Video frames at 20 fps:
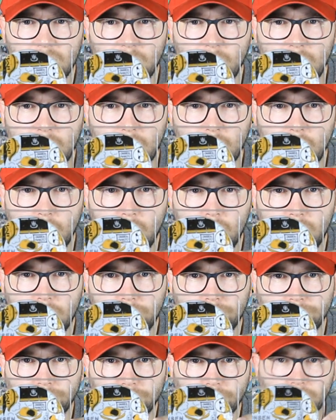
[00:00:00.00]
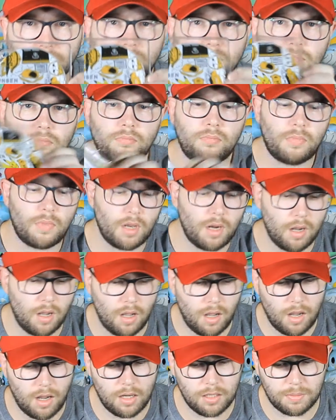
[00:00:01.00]
that's quite cool.
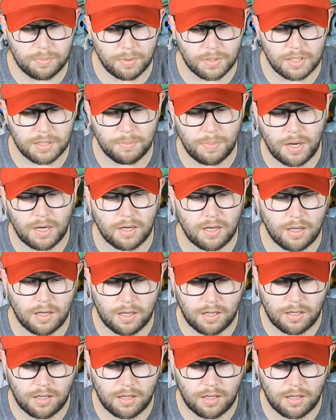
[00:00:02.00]
Let's put this back.